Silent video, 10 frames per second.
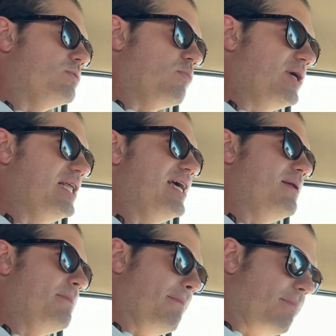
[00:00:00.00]
breathe
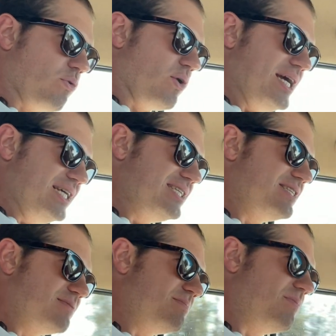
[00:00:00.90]
in,
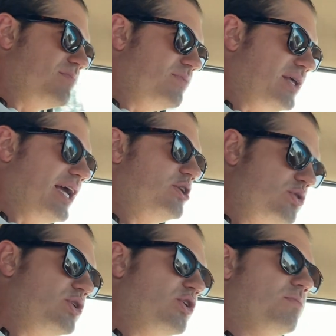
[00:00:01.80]
brace, and
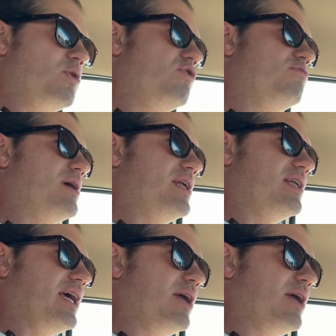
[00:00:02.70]
do your movement.